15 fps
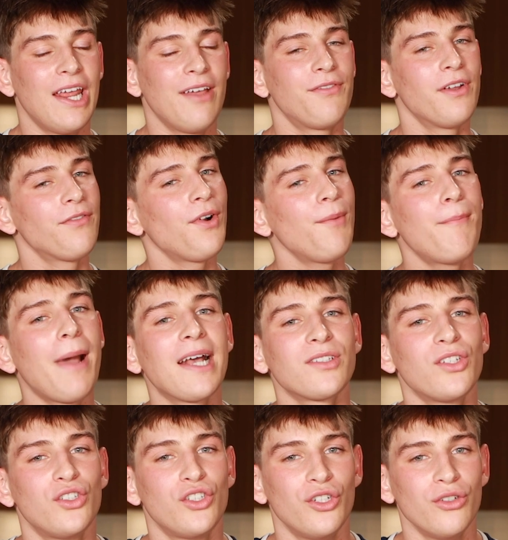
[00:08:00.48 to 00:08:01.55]
if you're from
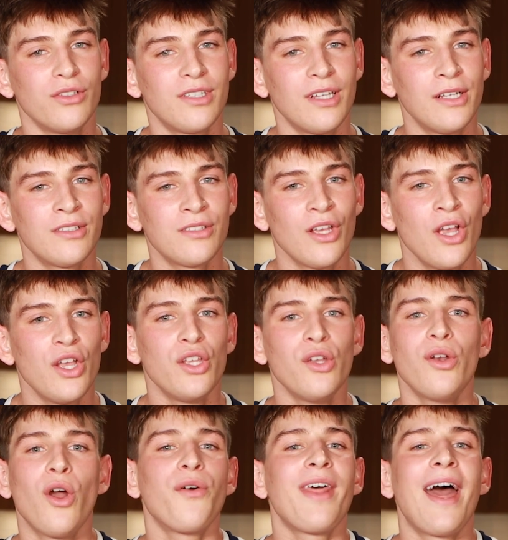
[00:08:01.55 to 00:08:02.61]
Massachusetts, you
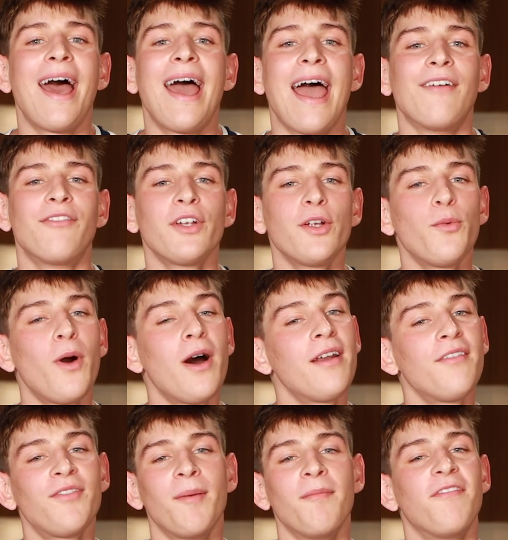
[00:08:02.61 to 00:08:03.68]
know that
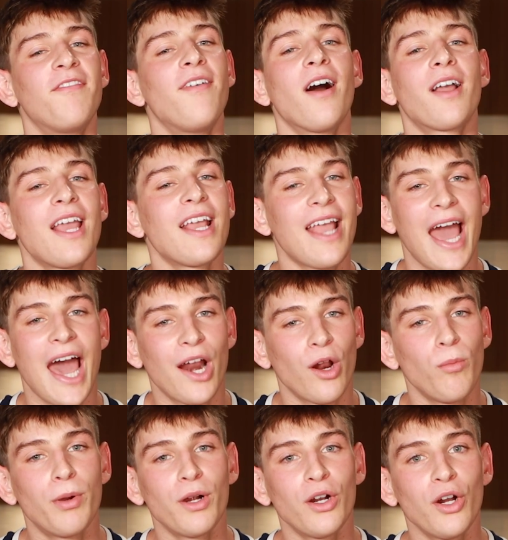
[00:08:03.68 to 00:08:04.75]
everyone from fucking
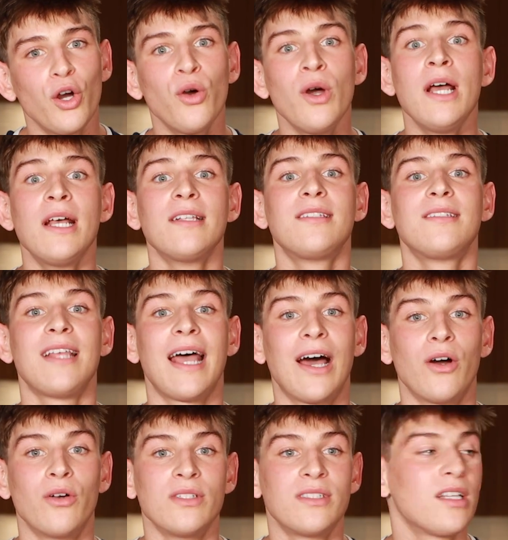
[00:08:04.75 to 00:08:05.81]
Attleboro
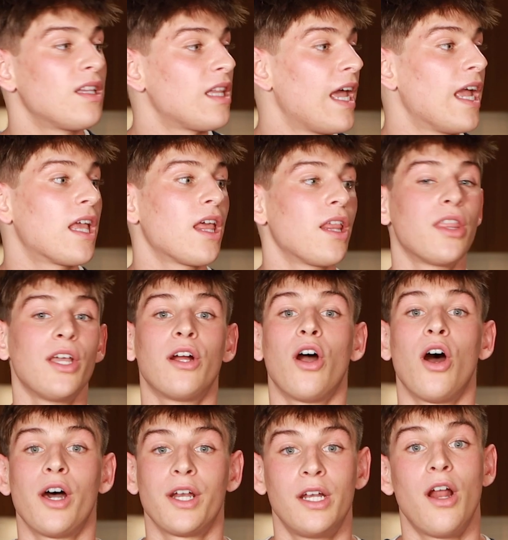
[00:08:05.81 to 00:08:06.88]
sounds like they're
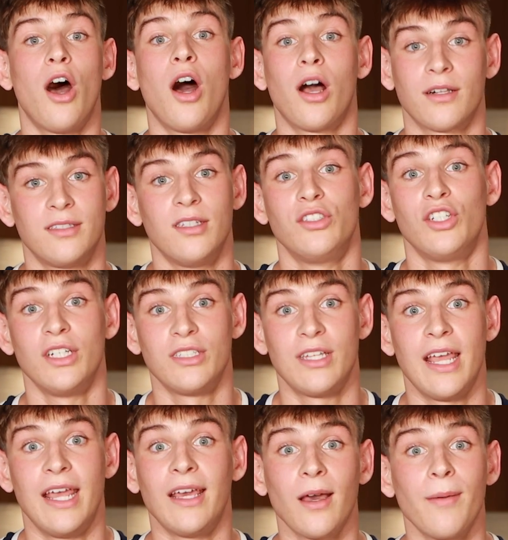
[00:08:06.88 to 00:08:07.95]
on an oxygen
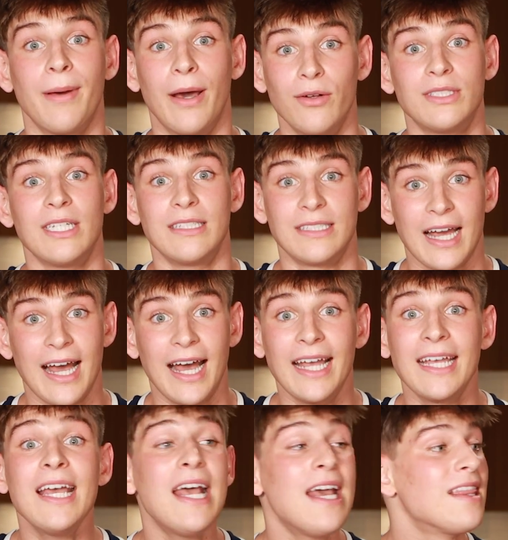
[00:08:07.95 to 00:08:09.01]
tank about to
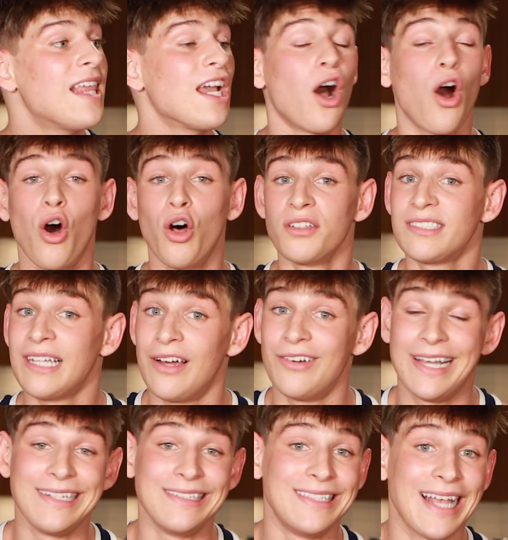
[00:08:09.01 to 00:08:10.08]
die. They all sound
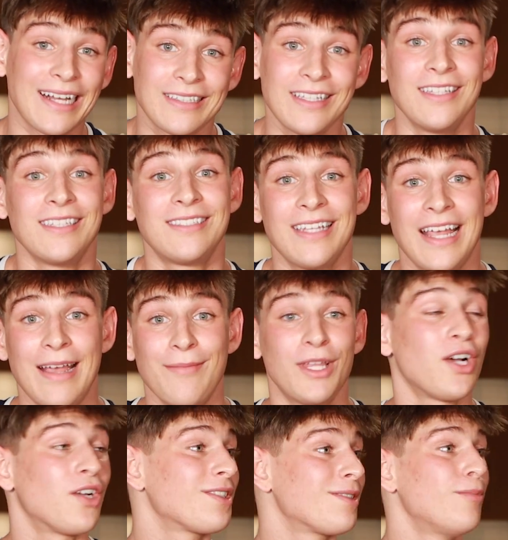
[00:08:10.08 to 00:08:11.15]
exactly the same. They
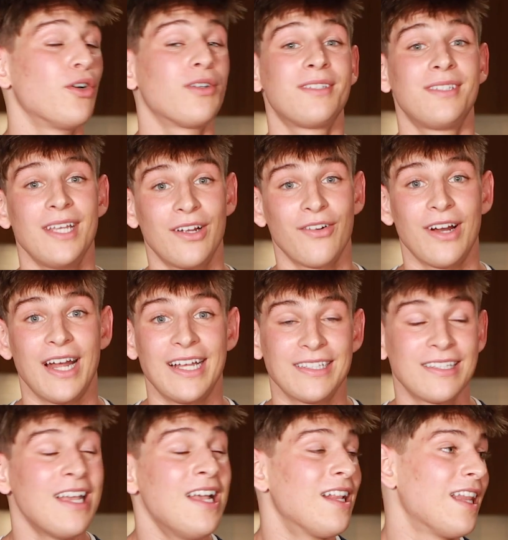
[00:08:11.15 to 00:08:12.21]
all smoke
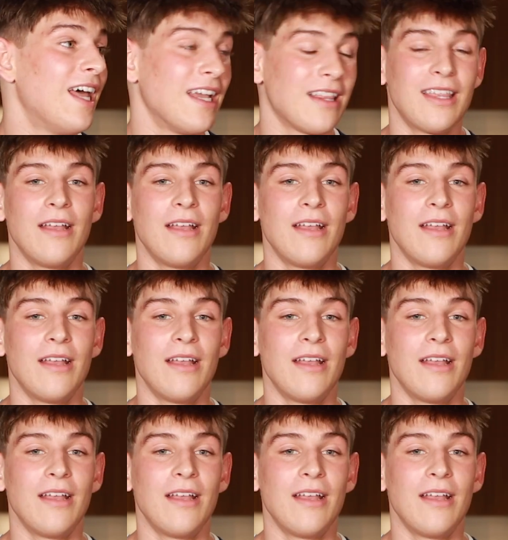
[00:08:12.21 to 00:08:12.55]
cigarettes. Like